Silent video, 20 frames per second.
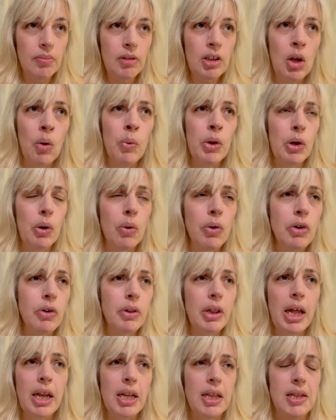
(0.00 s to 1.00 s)
we order
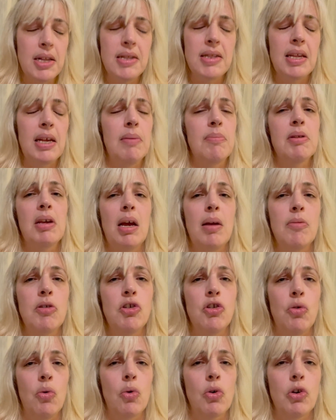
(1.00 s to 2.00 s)
that at the same time as
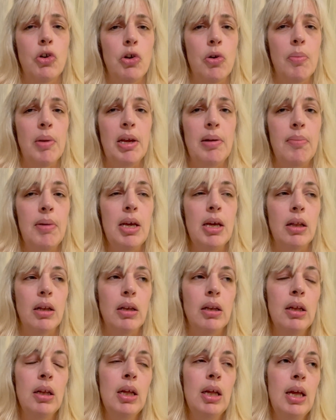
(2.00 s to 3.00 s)
you order your main meal.
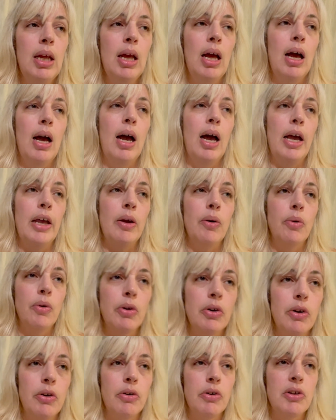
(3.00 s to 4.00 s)
I
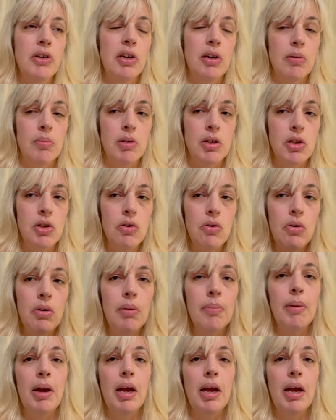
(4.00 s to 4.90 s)
ordered tiramisu, my